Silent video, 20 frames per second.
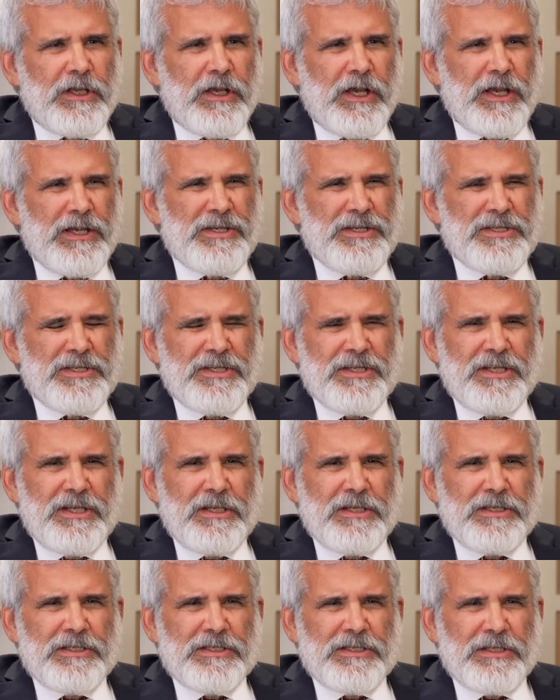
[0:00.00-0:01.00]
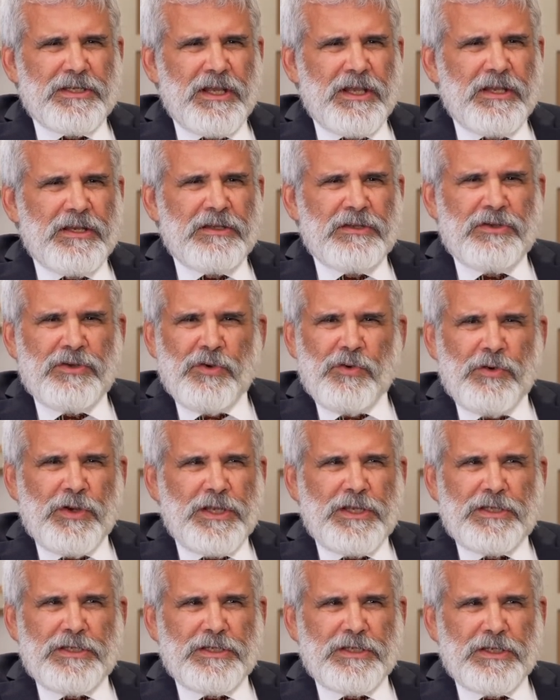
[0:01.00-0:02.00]
I just see it as kind of
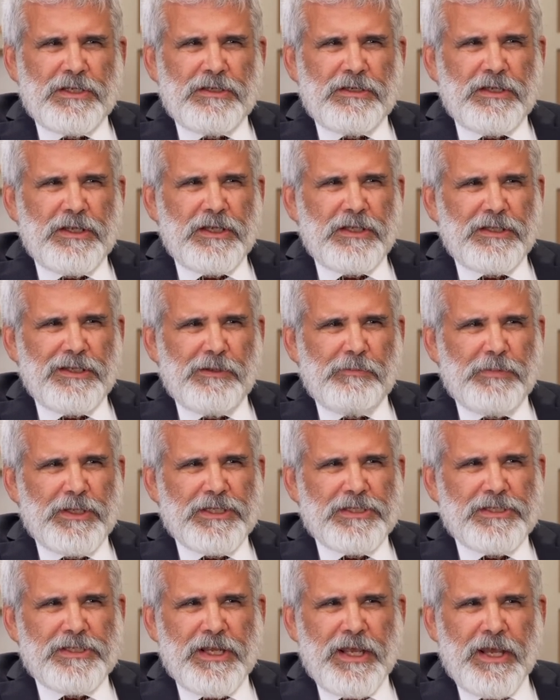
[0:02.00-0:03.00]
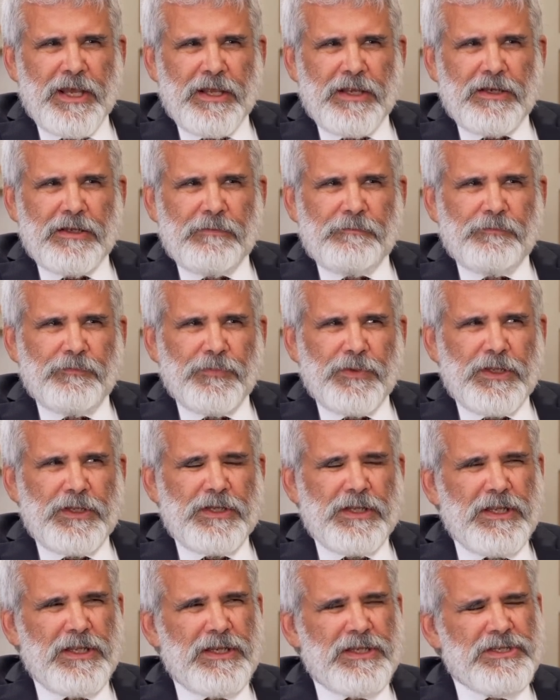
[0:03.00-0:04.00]
noise and, and a little bit sad.
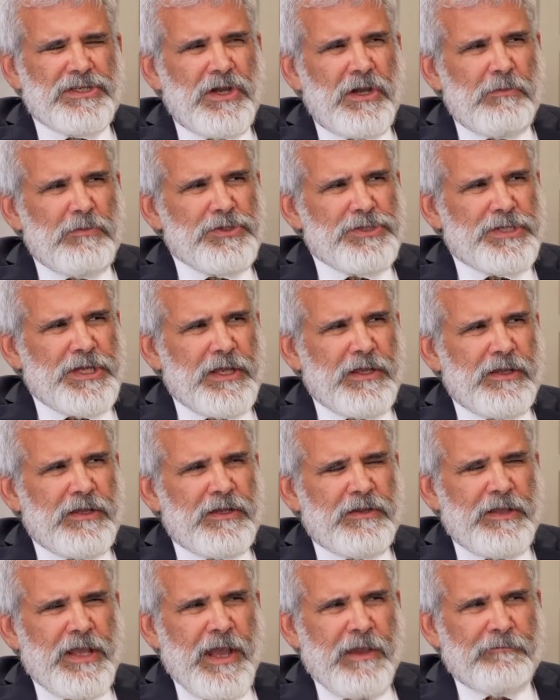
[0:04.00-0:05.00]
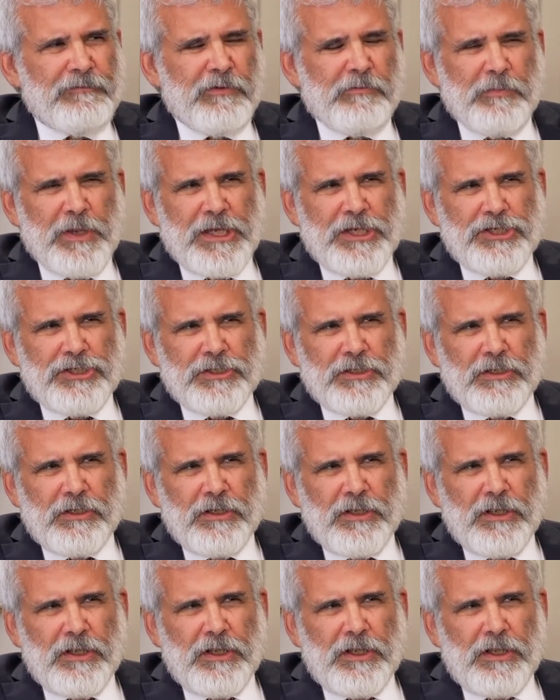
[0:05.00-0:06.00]
And, and it's almost an affirmation.
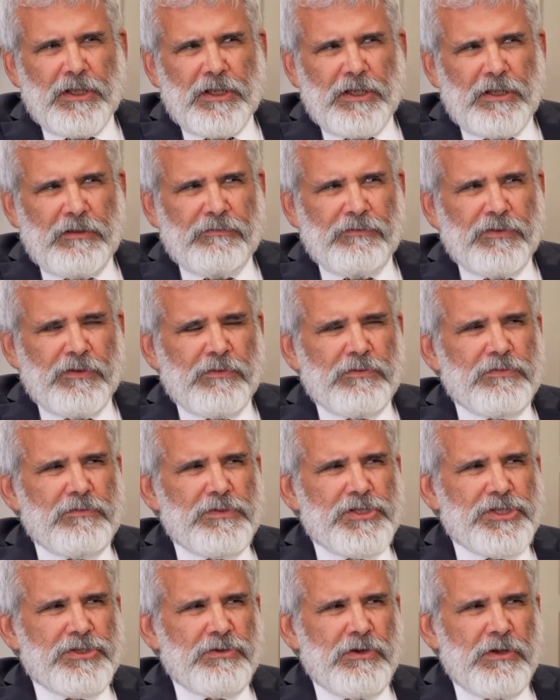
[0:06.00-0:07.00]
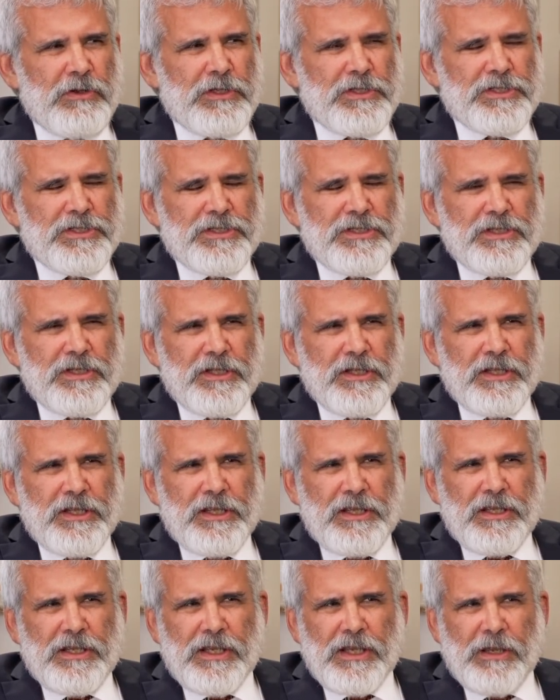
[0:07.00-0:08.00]
If the strongest they
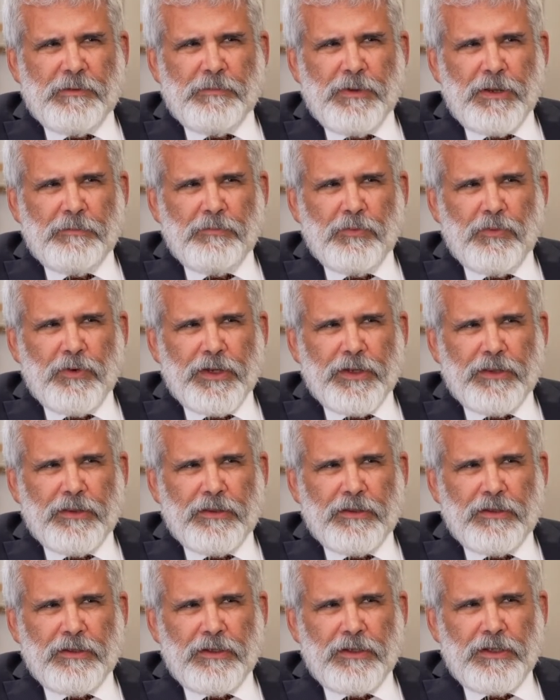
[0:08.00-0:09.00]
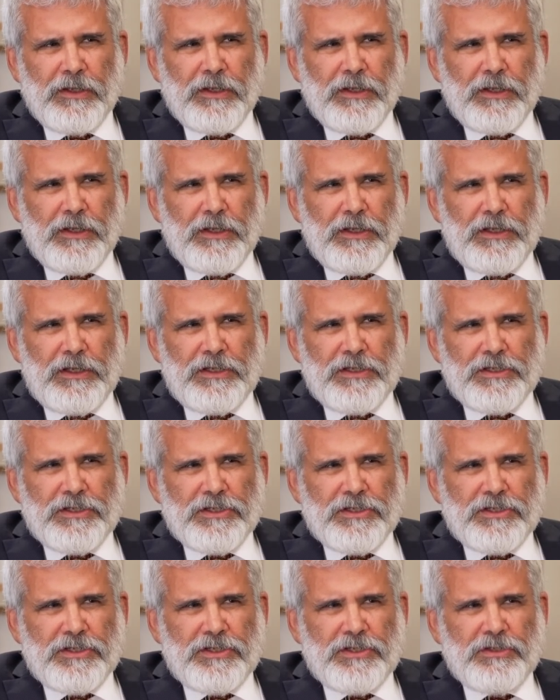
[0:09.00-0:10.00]
can come up with
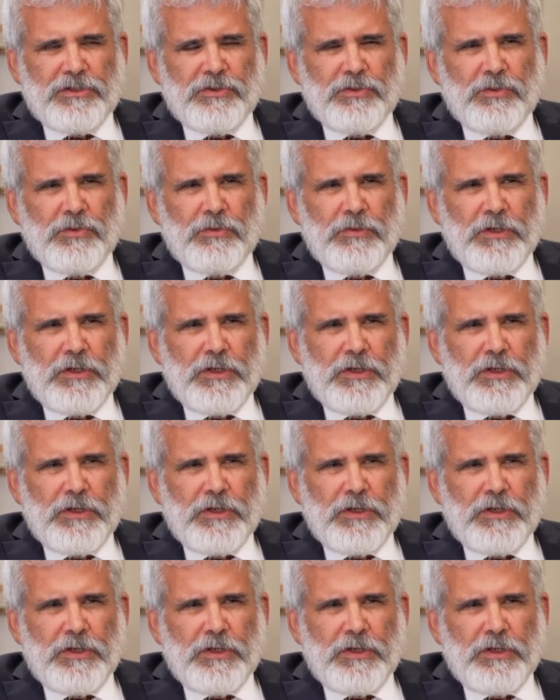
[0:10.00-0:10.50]
is to